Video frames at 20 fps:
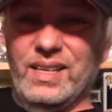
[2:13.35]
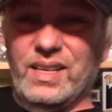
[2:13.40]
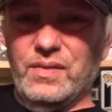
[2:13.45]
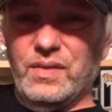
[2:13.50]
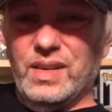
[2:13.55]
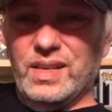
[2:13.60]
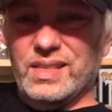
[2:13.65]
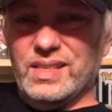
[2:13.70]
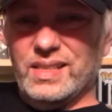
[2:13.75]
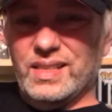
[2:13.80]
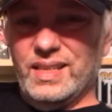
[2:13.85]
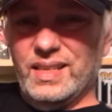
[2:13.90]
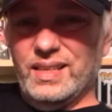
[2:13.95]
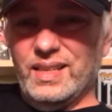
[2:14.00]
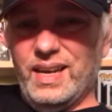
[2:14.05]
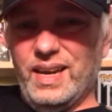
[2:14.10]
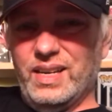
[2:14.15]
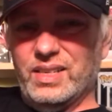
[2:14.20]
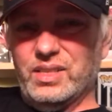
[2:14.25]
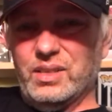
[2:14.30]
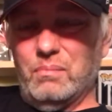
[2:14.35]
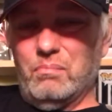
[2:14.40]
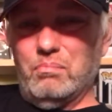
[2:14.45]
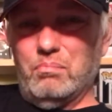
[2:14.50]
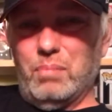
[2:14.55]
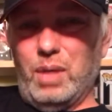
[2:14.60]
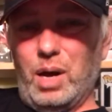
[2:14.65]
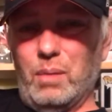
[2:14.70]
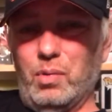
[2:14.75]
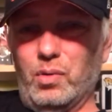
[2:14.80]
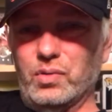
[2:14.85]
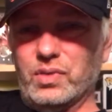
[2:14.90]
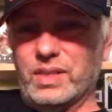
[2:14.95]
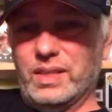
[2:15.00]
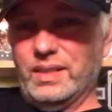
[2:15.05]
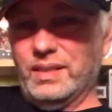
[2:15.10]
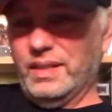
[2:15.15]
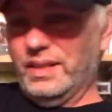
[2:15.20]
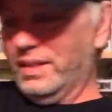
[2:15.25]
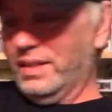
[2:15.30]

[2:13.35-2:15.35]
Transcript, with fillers: If you can see that, some bubbles in